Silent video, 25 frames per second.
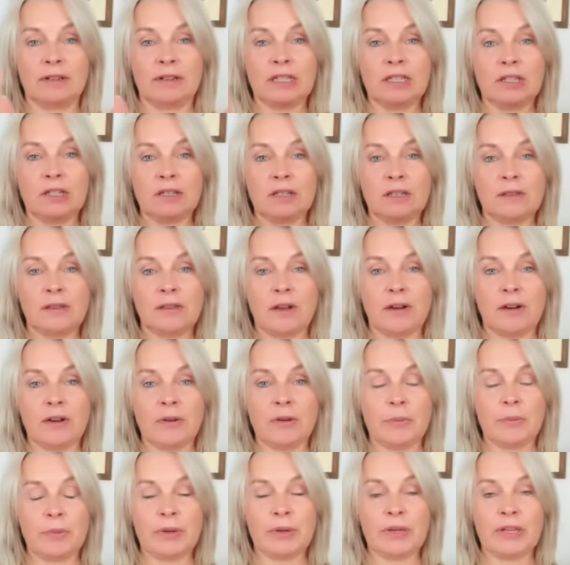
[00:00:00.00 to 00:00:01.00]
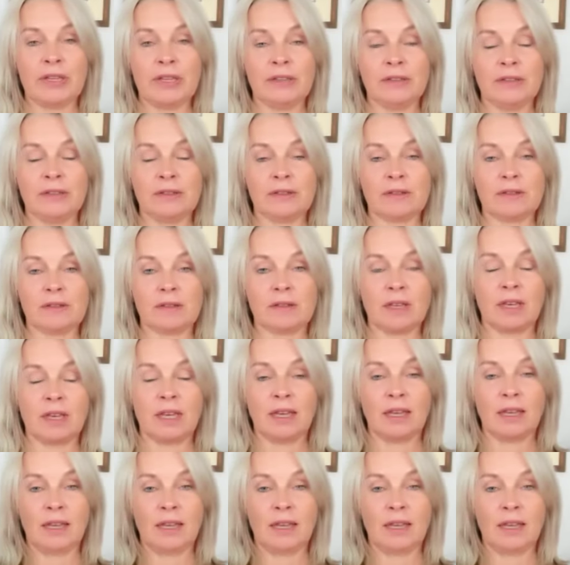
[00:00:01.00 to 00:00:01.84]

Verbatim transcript: It just opens,